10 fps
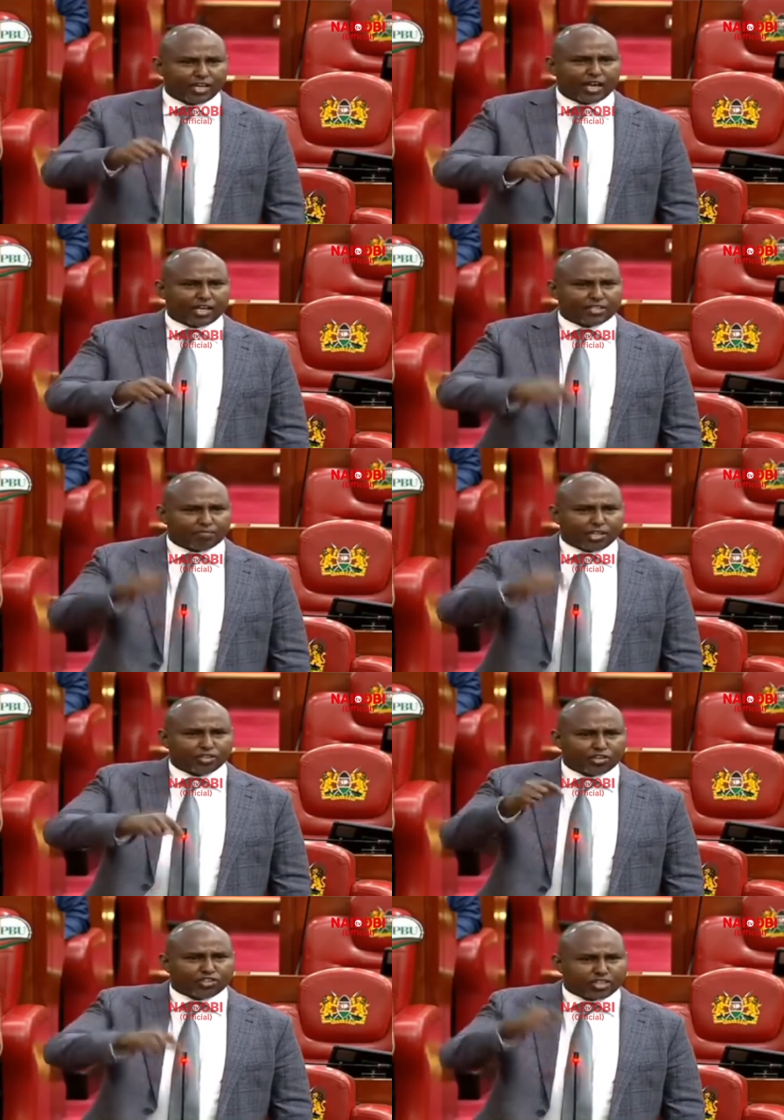As the
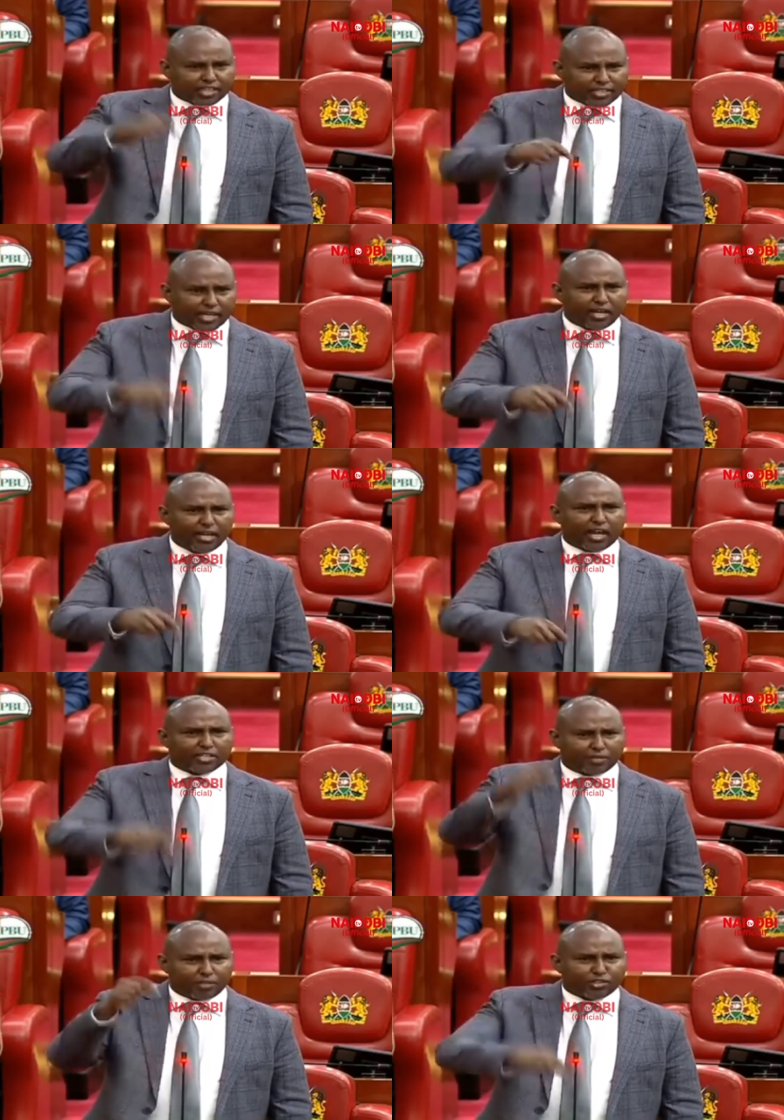minority leader,
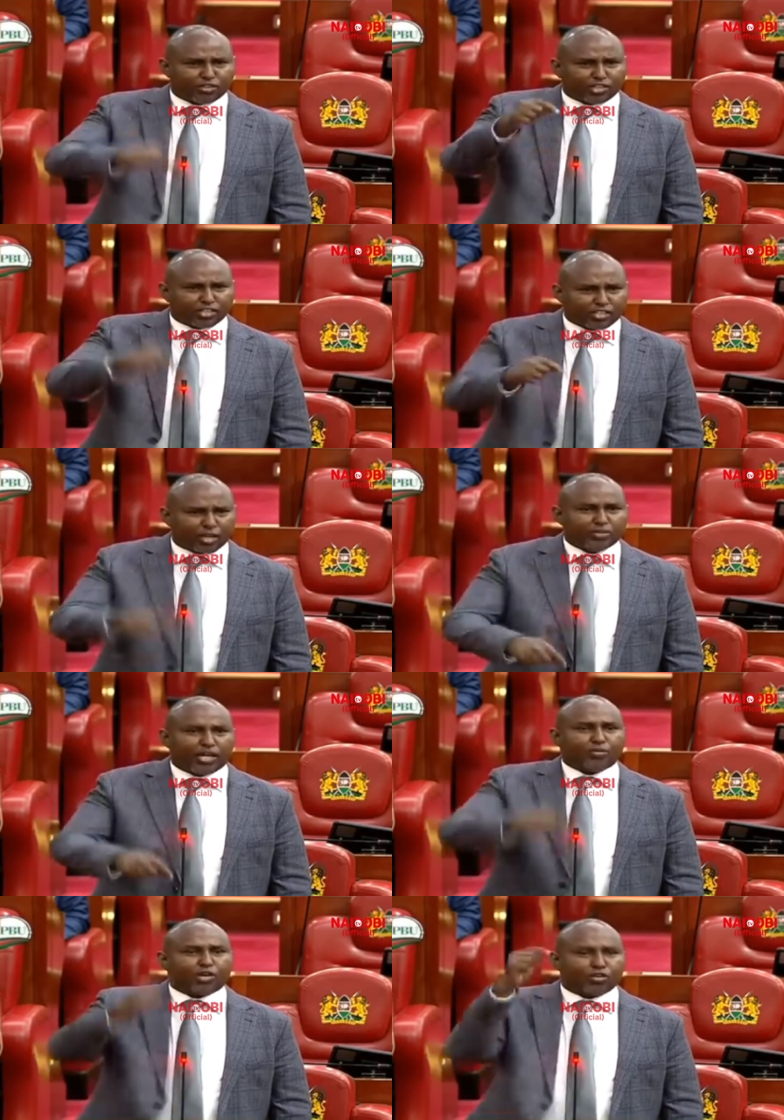as the majority leader, we,
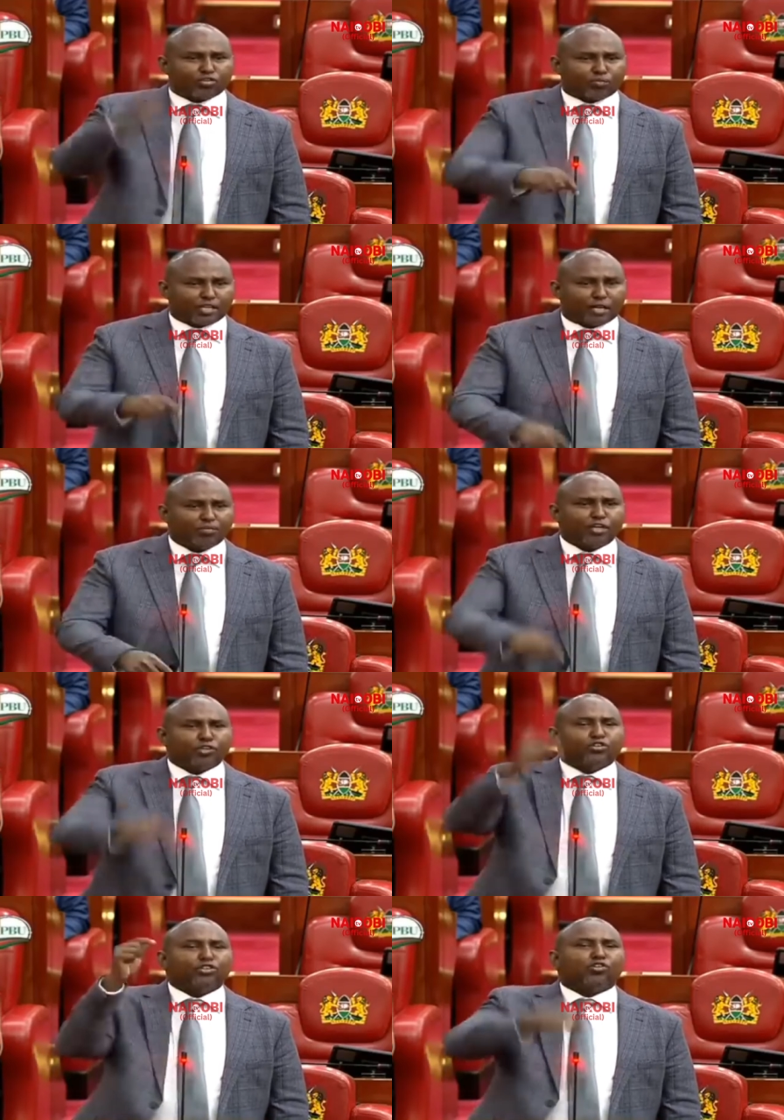now we are going to become
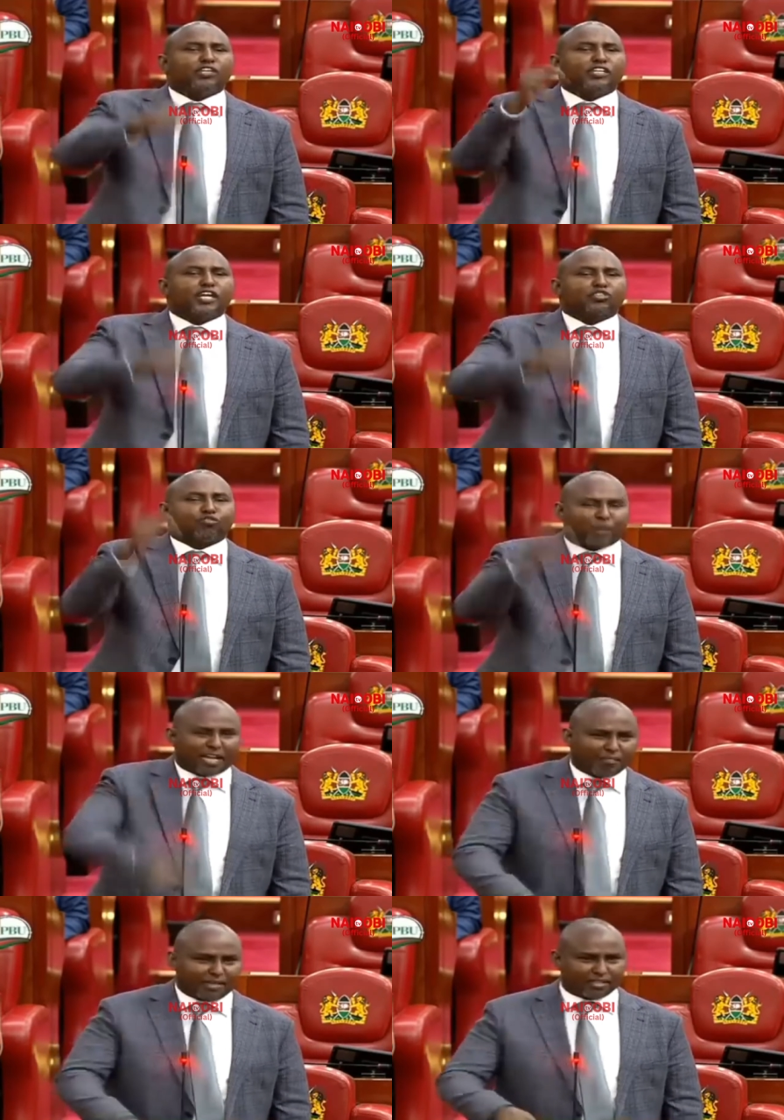union leaders of
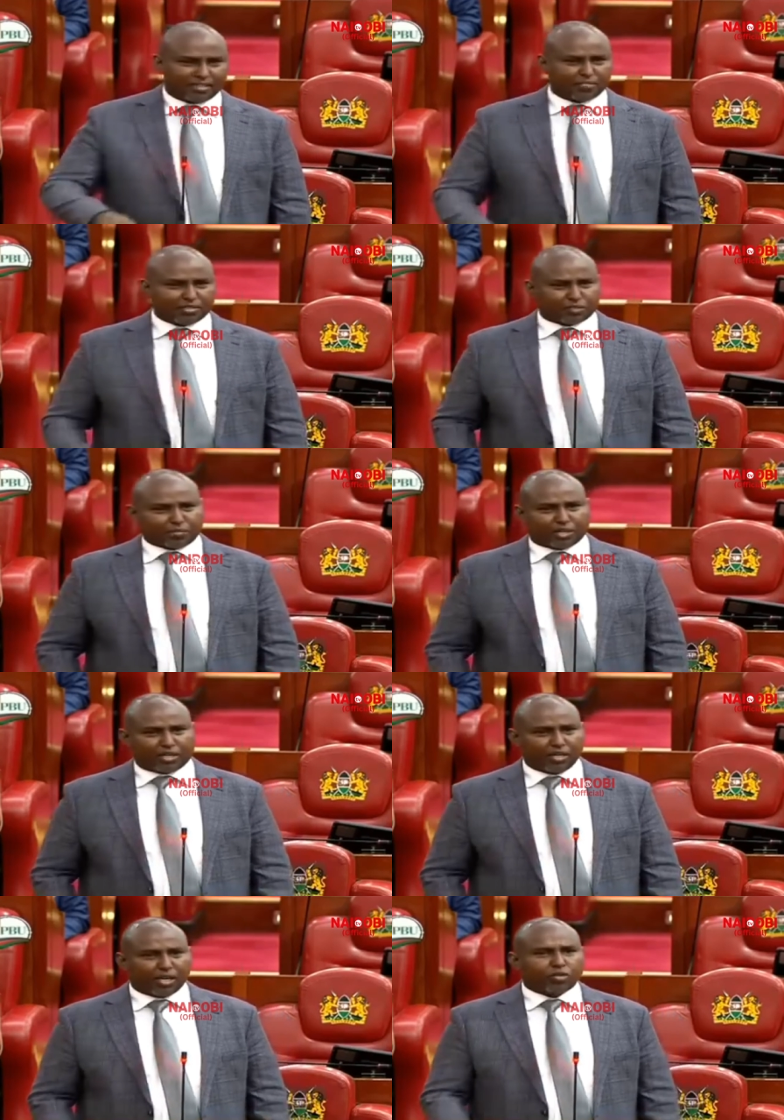parliament, Mr. Speaker.
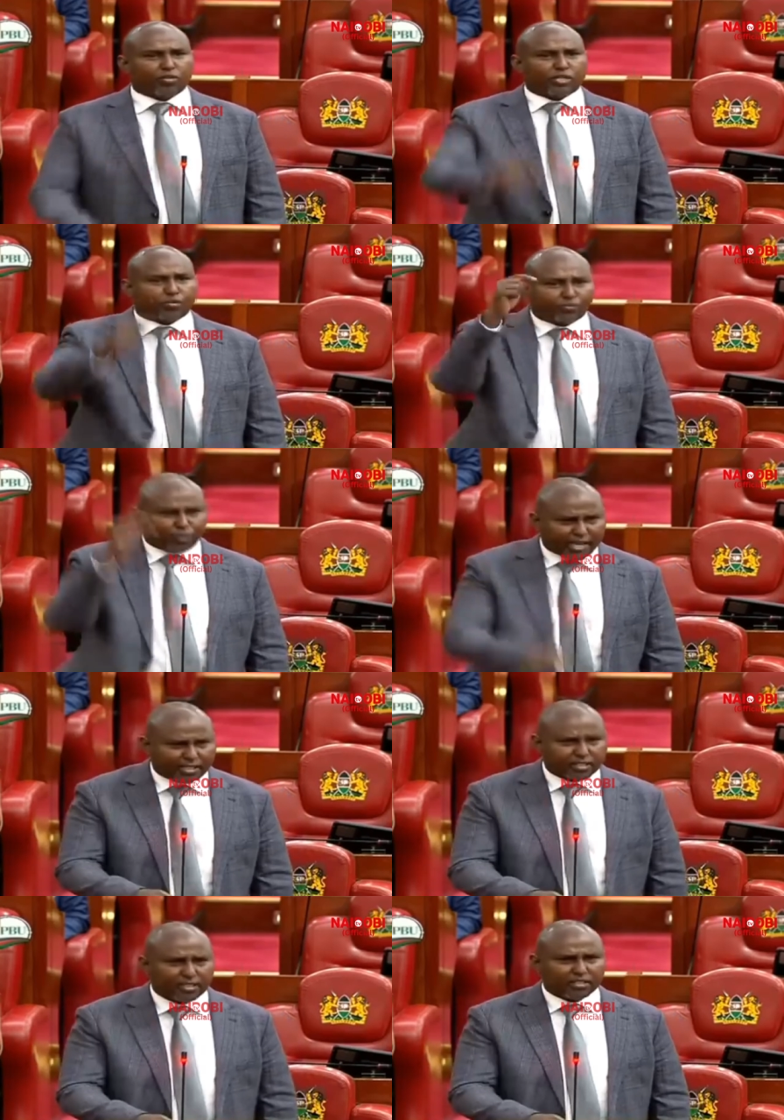And we will
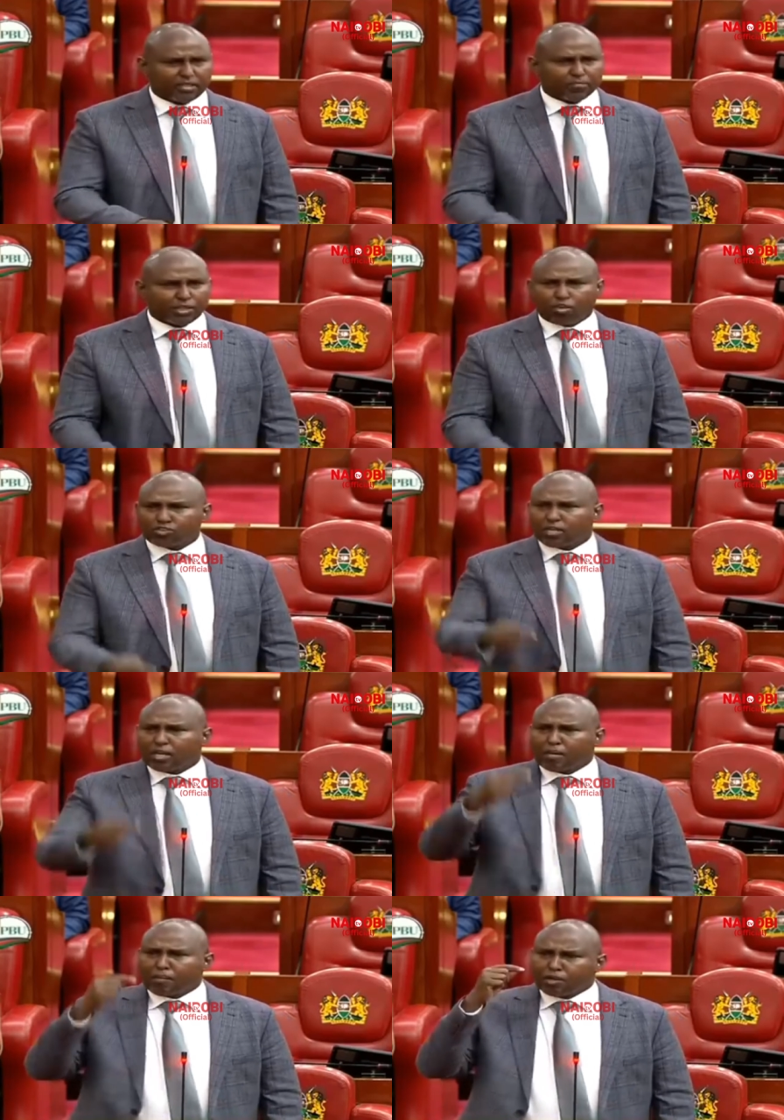defend because
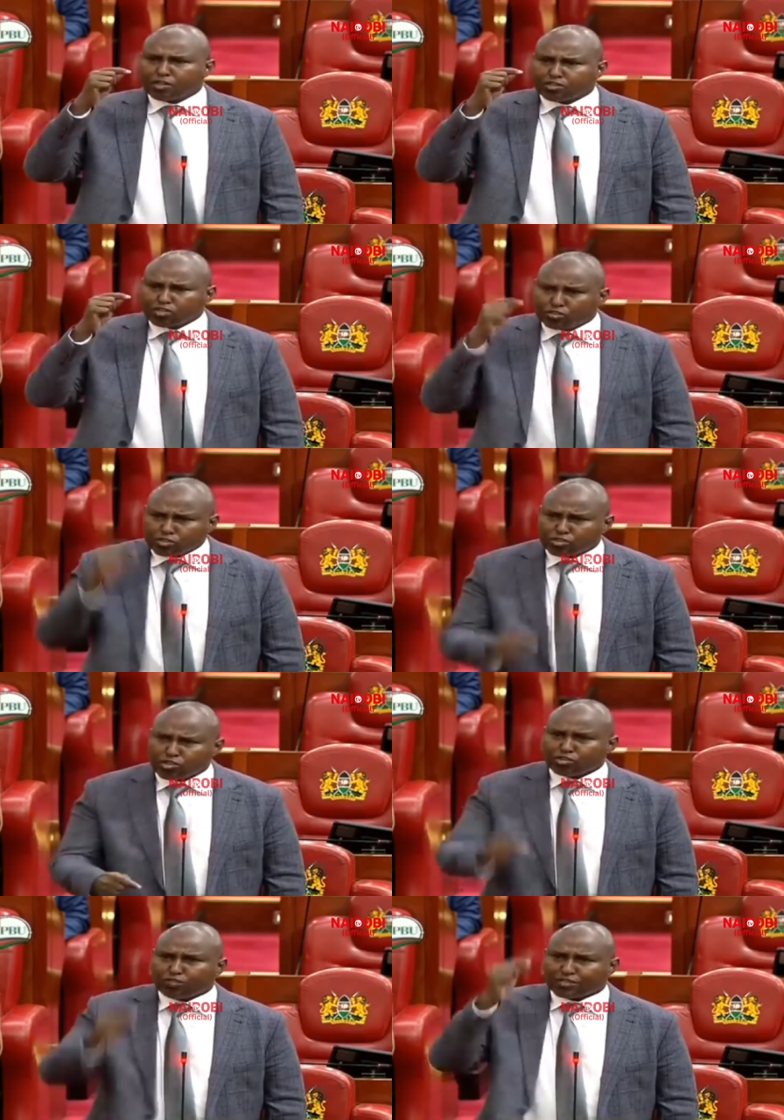
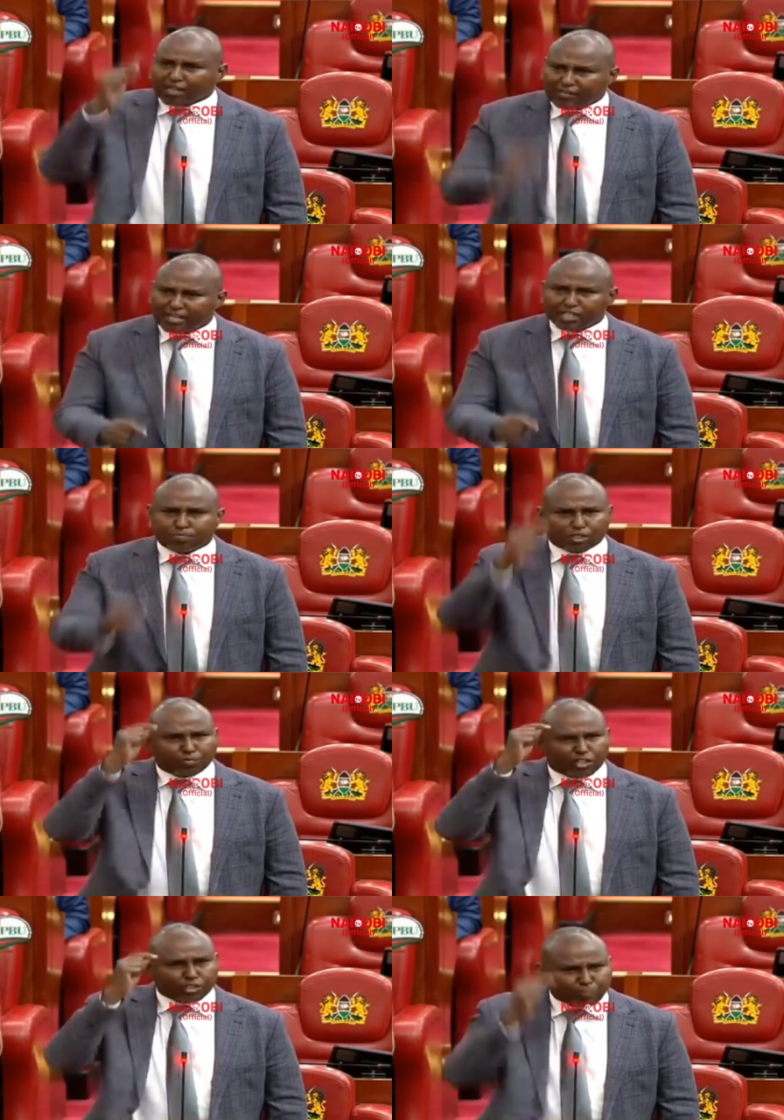institutions of governance must
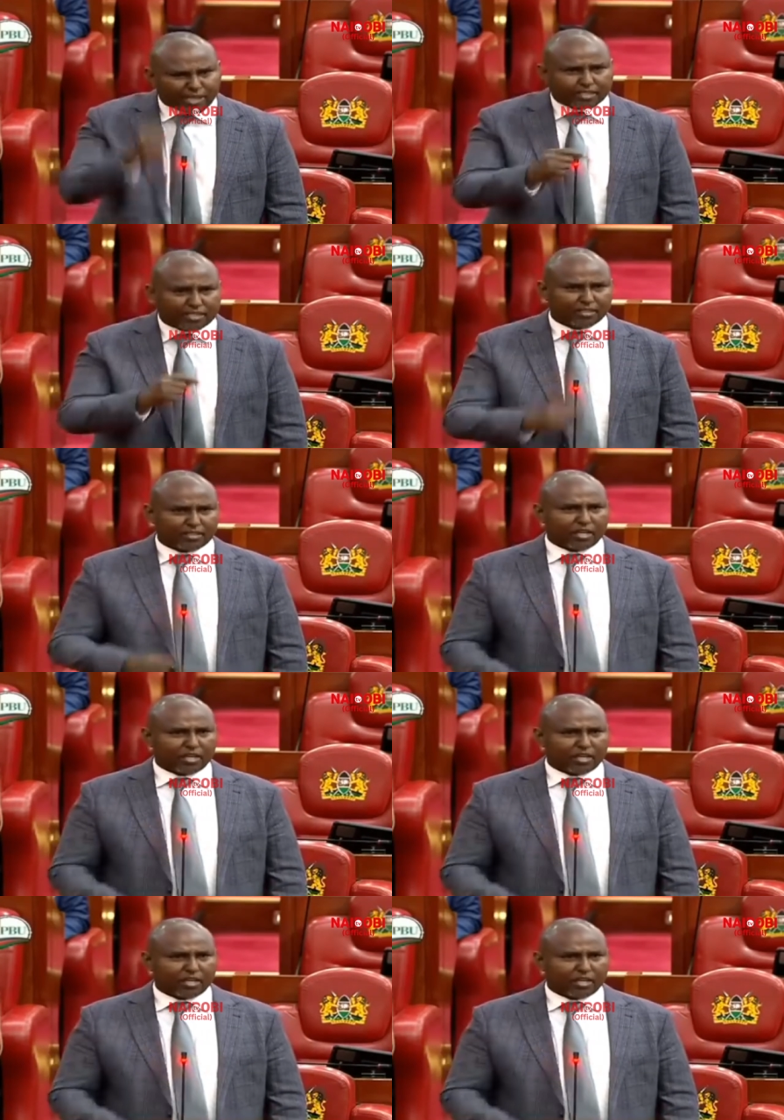be respected.